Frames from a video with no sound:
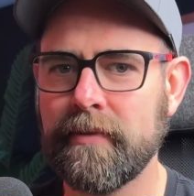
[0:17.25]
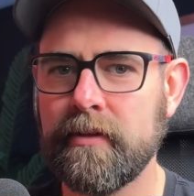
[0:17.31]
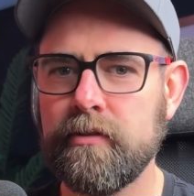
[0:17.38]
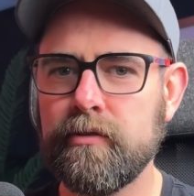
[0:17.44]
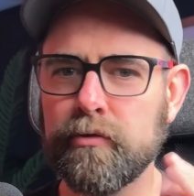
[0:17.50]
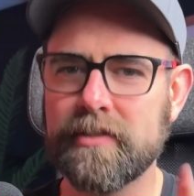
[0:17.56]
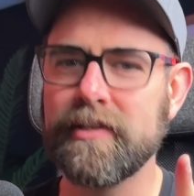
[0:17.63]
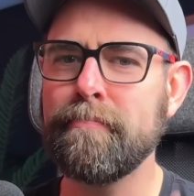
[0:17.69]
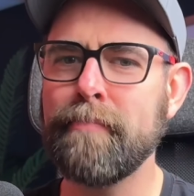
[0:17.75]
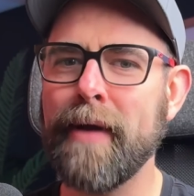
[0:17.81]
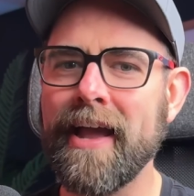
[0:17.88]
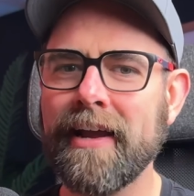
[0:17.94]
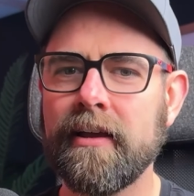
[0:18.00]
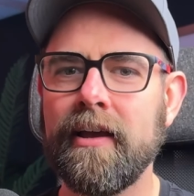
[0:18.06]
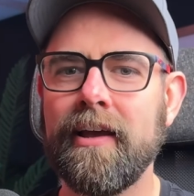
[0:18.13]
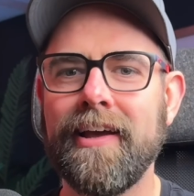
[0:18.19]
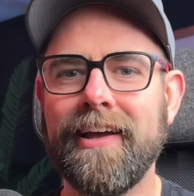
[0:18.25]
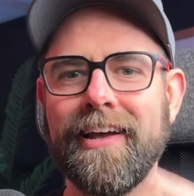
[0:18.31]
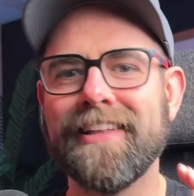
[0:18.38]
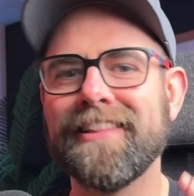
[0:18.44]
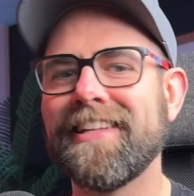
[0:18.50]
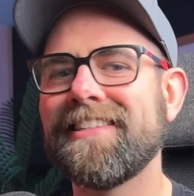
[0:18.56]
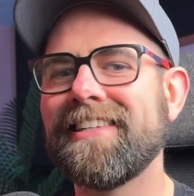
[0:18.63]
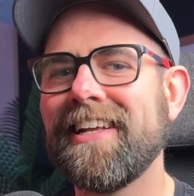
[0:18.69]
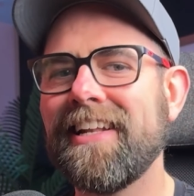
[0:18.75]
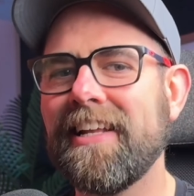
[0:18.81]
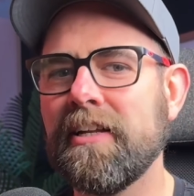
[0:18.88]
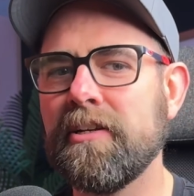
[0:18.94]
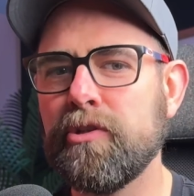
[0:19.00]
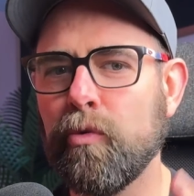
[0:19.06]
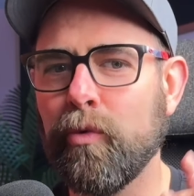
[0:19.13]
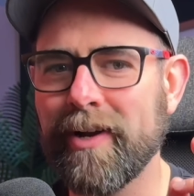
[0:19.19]
So sit back and let's get
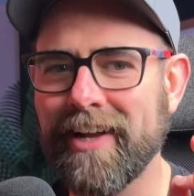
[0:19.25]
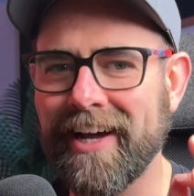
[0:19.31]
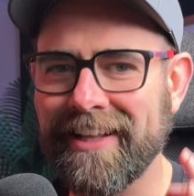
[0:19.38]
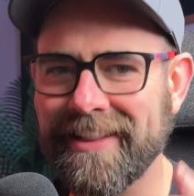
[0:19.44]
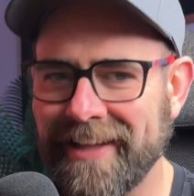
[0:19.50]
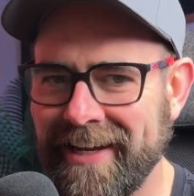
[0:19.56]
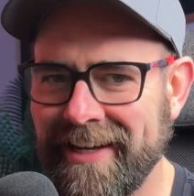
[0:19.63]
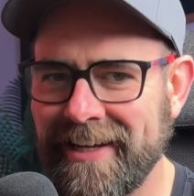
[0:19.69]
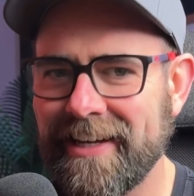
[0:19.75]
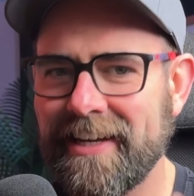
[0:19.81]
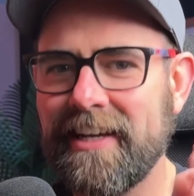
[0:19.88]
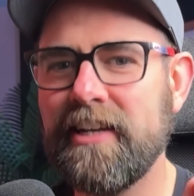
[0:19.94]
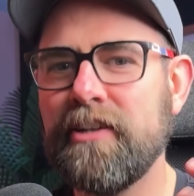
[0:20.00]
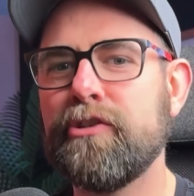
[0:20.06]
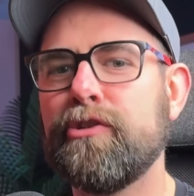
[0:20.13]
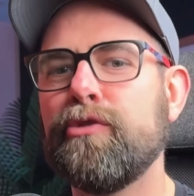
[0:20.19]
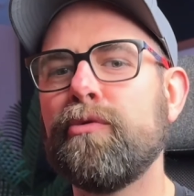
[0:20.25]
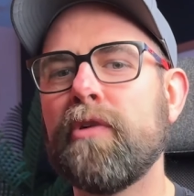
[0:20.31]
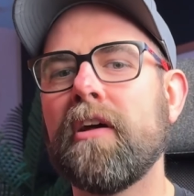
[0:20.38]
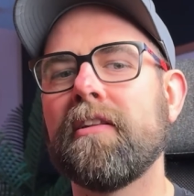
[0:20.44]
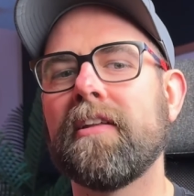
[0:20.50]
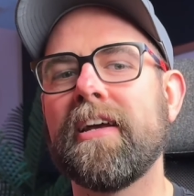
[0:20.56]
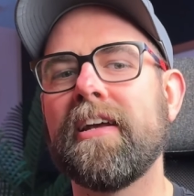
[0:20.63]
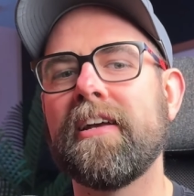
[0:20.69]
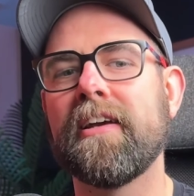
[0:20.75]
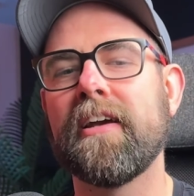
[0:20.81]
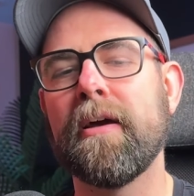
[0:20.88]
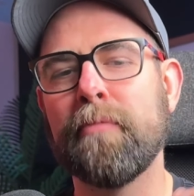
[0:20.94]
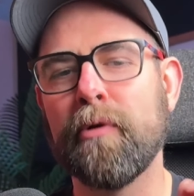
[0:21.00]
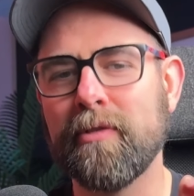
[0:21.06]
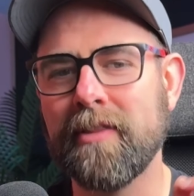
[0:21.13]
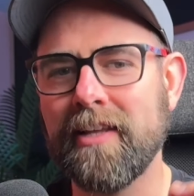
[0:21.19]
into what I like and do not like
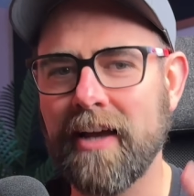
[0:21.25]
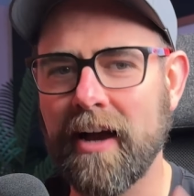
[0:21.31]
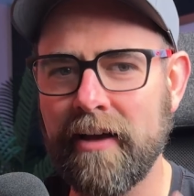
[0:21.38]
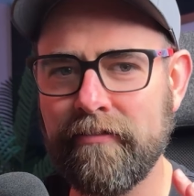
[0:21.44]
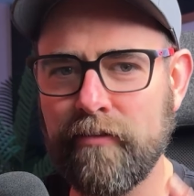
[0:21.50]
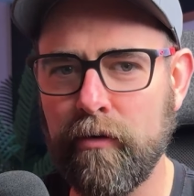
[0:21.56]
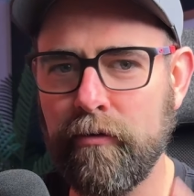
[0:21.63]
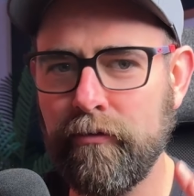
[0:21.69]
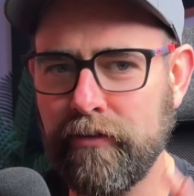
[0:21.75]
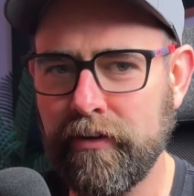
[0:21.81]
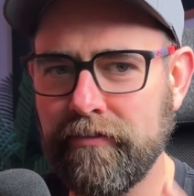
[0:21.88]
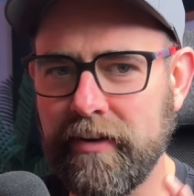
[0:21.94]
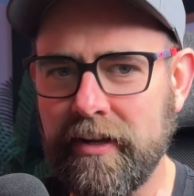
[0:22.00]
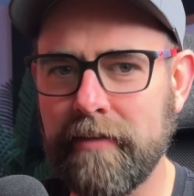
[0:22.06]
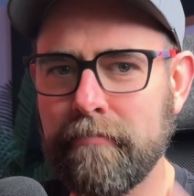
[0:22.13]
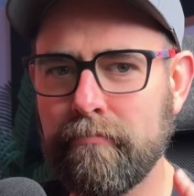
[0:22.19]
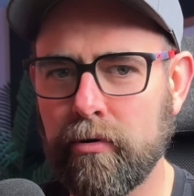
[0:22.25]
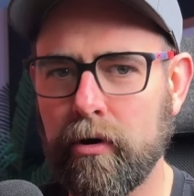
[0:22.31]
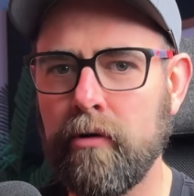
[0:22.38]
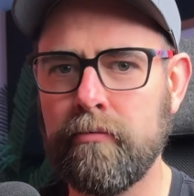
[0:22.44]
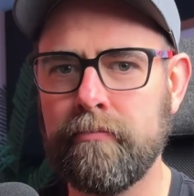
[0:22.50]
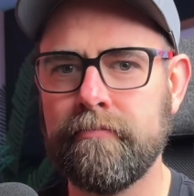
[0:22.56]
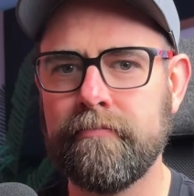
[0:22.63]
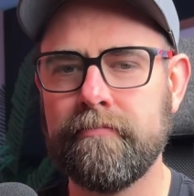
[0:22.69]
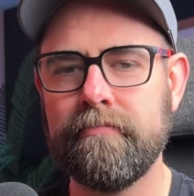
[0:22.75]
about the iPhone 15 Pro